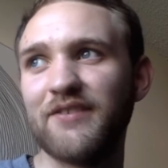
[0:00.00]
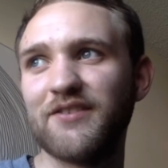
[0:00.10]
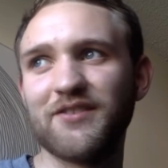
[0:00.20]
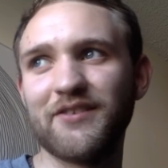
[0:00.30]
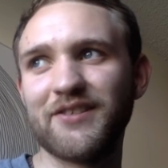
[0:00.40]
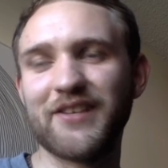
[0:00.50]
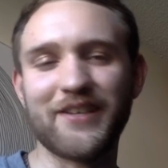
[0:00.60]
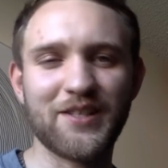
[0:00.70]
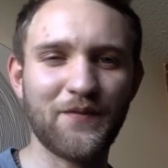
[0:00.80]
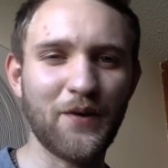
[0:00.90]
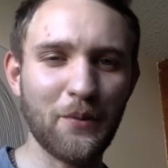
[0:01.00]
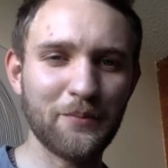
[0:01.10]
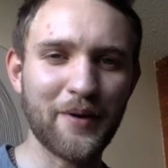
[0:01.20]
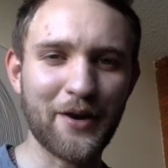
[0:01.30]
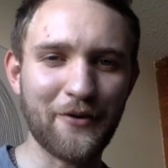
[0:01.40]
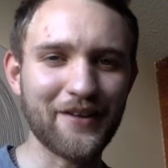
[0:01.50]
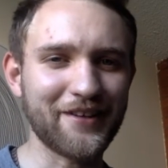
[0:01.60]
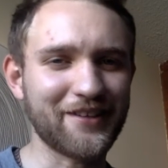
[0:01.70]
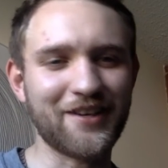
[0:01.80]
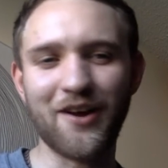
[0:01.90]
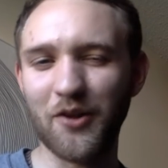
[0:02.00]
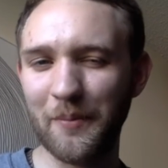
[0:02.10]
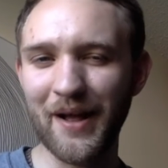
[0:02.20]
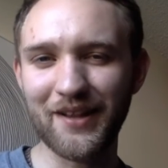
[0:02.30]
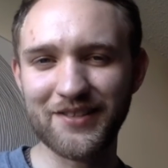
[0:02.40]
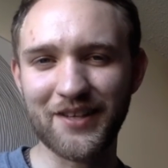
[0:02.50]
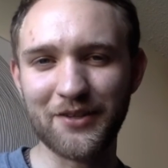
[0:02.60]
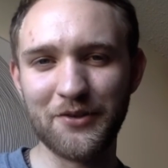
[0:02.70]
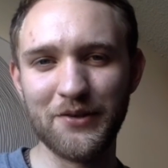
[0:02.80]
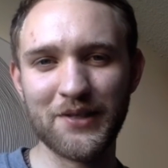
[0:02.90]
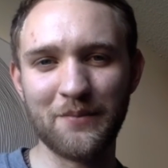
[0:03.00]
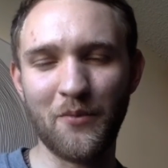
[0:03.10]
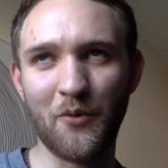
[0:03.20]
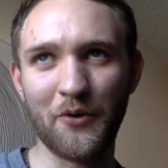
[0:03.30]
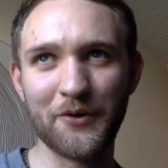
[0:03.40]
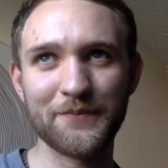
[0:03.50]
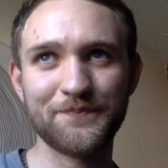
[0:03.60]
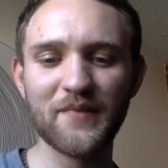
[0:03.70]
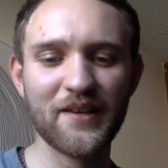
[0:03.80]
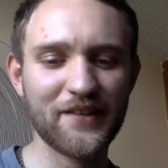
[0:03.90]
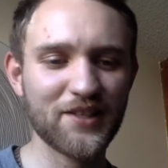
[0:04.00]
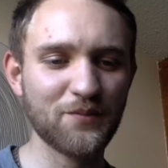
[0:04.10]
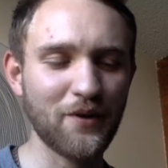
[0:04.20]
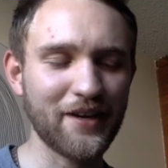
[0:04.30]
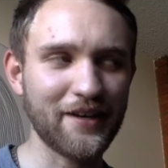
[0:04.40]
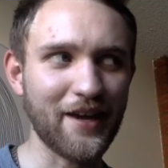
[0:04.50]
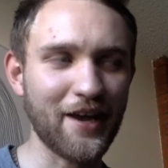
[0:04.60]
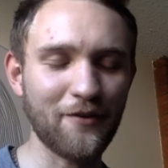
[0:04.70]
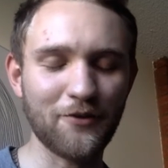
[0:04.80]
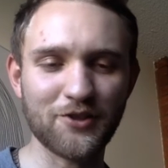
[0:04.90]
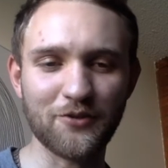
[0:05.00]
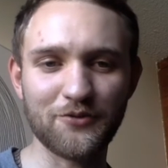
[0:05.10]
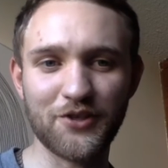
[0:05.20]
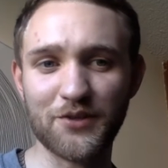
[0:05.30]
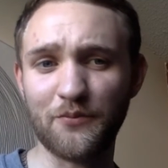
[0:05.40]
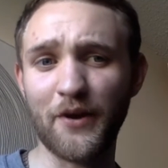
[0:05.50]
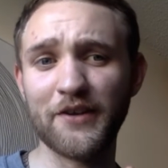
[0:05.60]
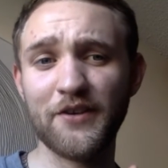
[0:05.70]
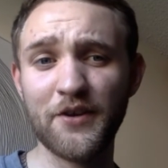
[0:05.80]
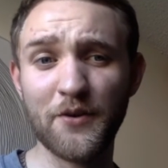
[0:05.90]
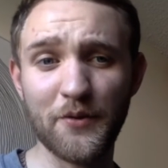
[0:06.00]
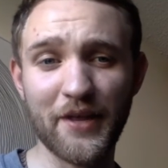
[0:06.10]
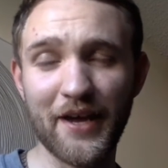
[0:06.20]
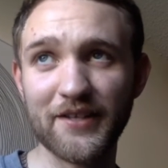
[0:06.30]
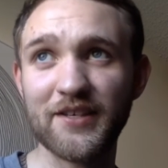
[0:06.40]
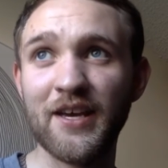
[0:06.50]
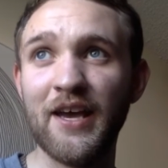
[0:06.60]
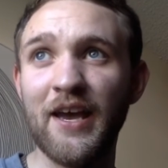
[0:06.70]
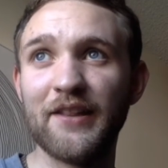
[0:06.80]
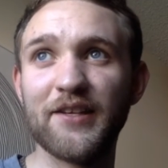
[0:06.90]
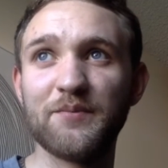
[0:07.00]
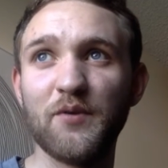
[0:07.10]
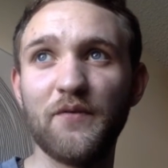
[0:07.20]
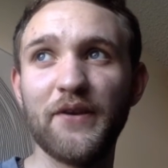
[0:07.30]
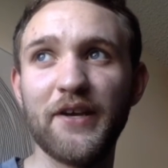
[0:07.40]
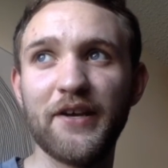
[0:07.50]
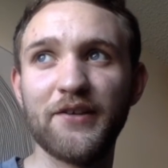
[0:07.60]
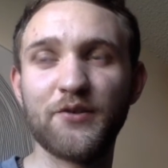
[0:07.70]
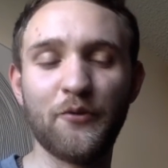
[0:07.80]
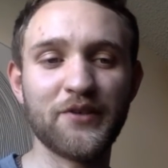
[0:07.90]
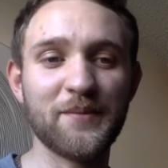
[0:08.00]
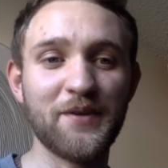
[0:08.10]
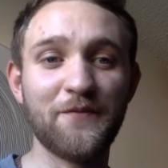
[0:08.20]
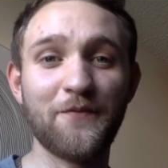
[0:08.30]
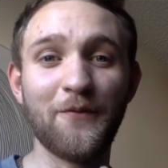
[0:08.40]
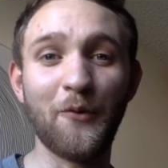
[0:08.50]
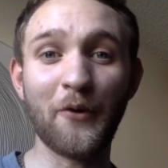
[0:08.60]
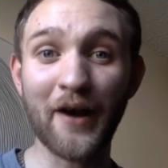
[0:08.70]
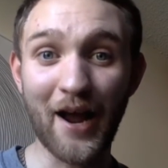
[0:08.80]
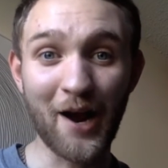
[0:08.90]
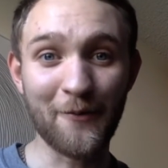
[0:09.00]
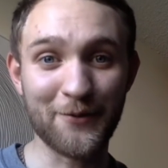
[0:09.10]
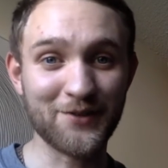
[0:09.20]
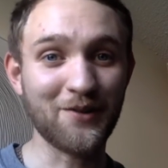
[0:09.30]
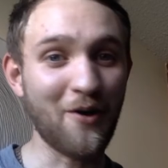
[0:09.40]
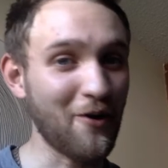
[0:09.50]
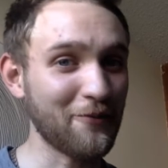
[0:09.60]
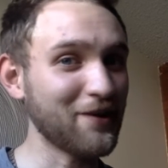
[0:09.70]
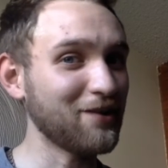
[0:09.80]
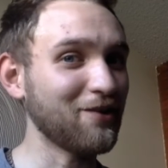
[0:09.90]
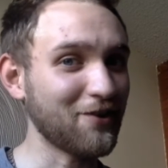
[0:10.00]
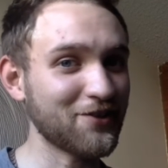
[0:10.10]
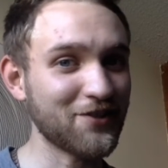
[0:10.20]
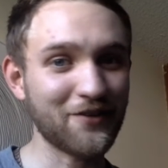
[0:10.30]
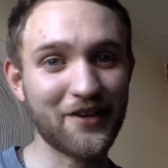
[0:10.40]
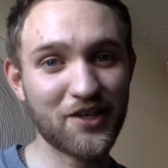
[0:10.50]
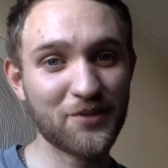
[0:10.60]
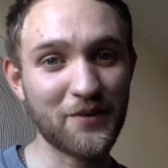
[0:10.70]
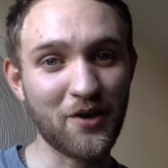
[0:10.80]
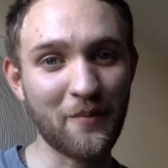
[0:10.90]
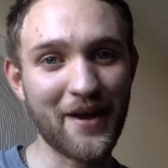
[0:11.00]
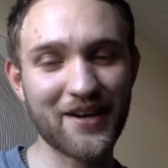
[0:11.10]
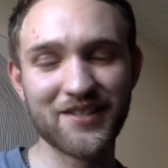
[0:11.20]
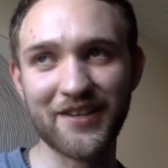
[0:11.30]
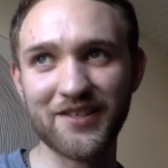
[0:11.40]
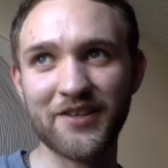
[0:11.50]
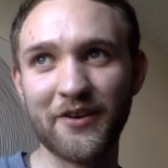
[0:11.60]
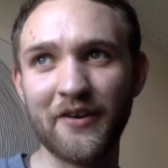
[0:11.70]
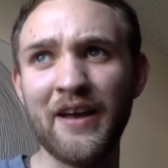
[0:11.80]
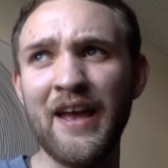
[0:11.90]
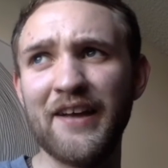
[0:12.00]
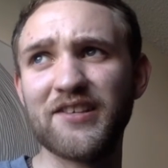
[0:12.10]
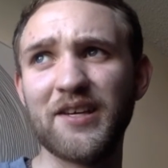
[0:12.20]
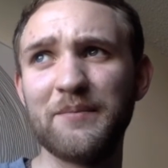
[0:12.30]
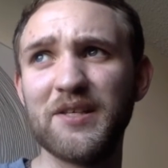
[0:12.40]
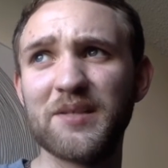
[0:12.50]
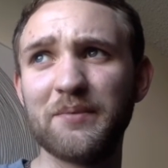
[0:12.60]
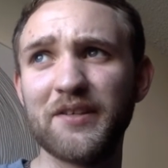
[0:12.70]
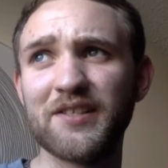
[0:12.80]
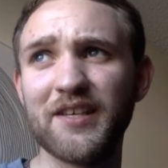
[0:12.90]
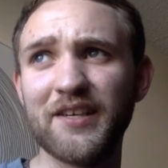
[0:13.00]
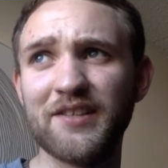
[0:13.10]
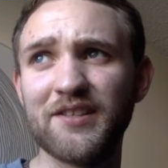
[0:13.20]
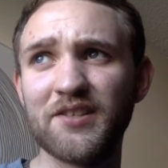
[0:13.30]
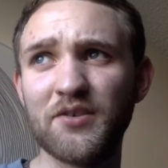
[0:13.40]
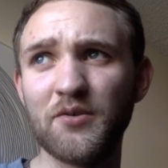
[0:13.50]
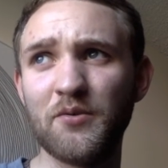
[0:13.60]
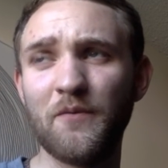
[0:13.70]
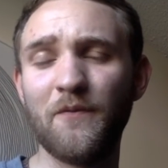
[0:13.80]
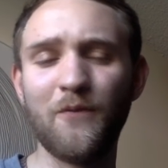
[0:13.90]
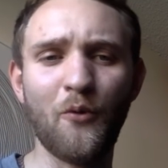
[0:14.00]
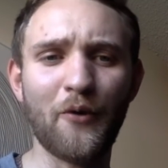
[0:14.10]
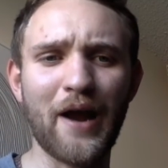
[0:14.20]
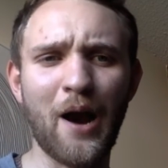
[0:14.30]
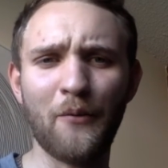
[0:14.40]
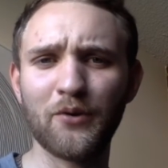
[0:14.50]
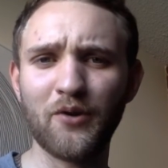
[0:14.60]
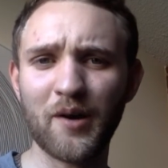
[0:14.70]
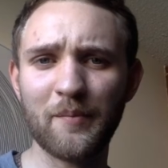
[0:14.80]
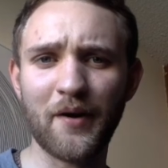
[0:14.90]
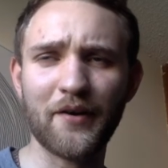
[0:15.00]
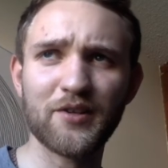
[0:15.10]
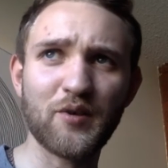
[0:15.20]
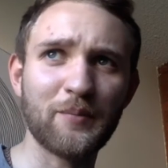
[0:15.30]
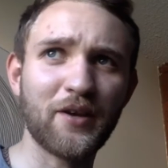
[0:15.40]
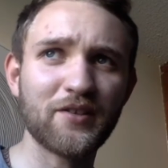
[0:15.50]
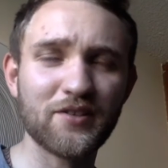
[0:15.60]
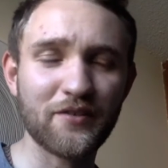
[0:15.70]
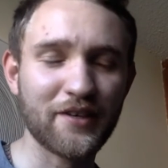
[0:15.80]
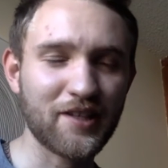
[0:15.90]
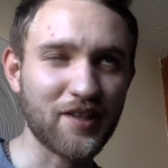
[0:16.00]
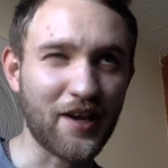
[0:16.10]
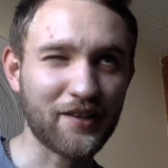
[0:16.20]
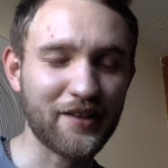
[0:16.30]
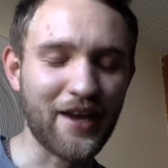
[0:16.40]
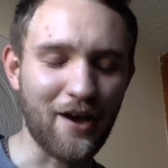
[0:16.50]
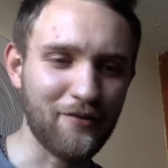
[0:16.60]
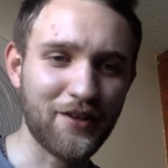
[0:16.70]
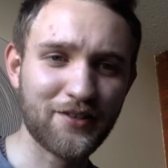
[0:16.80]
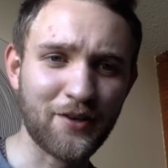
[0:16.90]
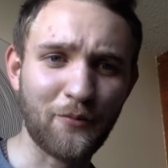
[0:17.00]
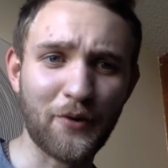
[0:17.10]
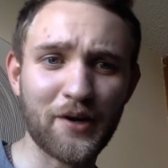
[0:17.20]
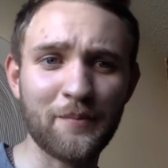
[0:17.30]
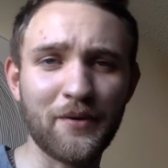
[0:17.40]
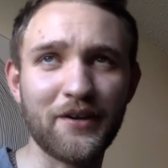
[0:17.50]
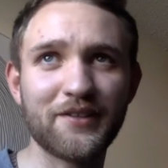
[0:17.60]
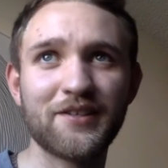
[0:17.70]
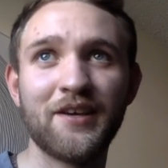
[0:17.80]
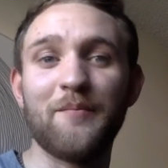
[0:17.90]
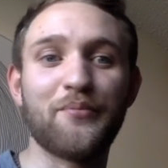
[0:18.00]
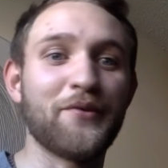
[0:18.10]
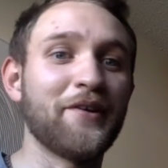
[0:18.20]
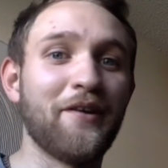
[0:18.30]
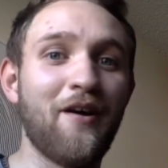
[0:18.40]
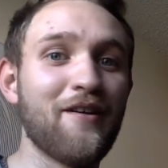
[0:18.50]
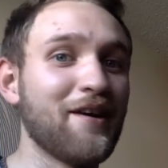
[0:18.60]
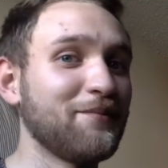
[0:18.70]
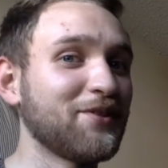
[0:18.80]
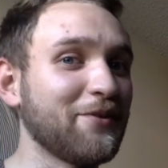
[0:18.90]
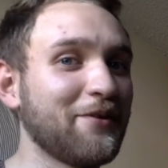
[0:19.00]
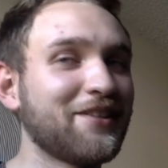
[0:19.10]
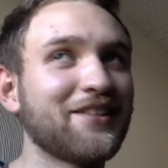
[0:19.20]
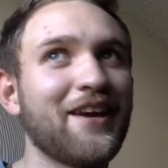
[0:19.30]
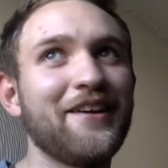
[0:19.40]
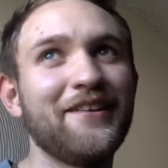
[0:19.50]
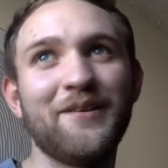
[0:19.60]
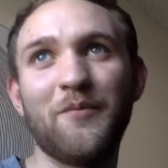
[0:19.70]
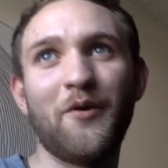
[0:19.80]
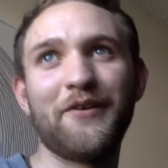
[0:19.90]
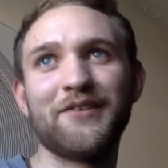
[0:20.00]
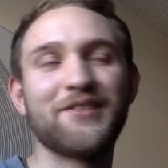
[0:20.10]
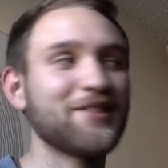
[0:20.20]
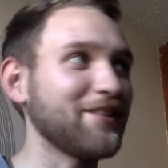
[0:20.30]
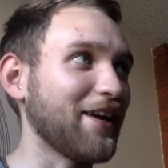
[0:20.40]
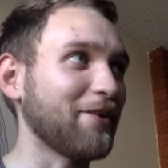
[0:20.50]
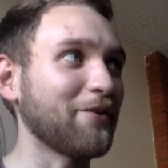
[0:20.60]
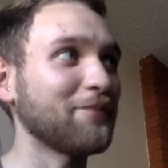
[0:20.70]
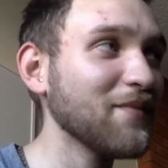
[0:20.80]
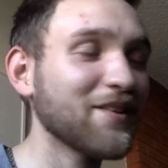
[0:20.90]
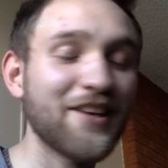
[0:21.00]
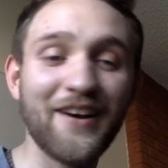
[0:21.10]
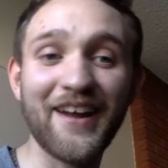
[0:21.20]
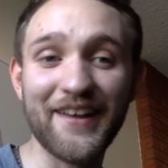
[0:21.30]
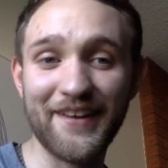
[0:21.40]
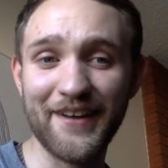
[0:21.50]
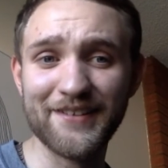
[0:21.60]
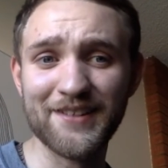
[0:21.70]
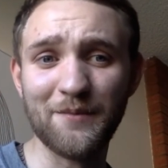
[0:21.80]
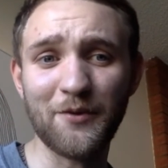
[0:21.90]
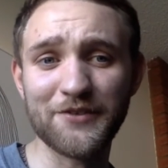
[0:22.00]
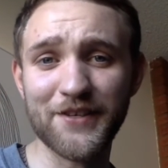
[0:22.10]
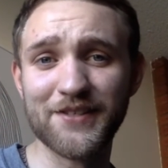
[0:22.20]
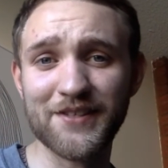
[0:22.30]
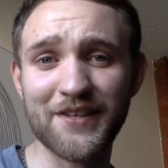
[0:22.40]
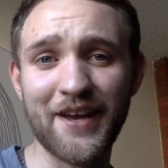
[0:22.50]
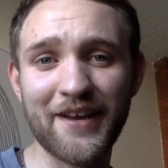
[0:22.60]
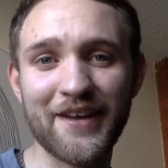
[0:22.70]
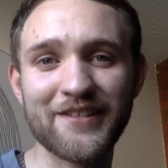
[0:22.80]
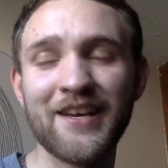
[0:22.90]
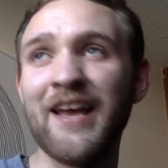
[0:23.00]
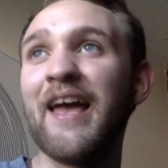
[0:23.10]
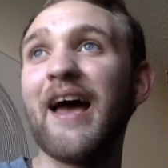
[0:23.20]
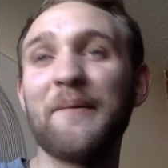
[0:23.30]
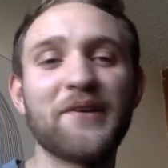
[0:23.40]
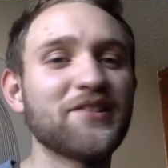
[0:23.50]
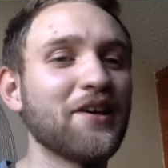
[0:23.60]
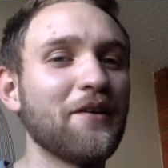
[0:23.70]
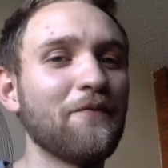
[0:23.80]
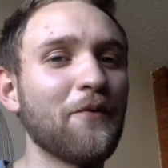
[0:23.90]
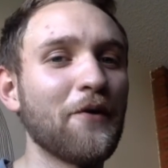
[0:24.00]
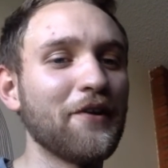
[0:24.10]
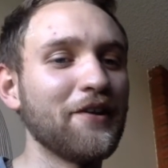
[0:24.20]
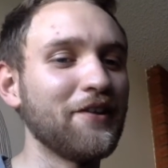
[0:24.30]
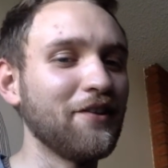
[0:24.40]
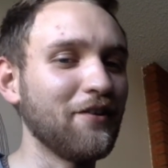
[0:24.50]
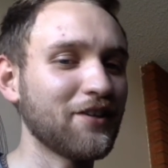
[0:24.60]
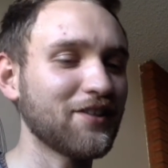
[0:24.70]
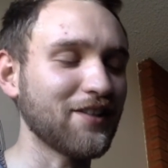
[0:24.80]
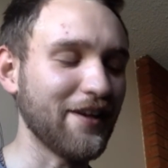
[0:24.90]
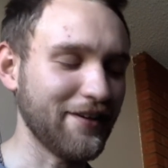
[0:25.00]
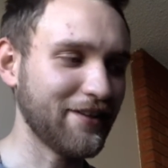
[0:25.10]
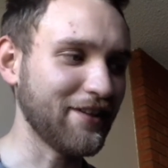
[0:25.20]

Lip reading: Just looks like it's filmed better. I like the color palettes that they're using more in this one, and I also just read too that this movie is going to be 4 hours long when it launches on HBO Max next year. It's going to be split into 4 hour long parts, so I'm not certain exactly how that's going to work, but bring it on. I'm so excited. The more Snyder cut I get and the more Justice League I get, I'm excited for it. It looks like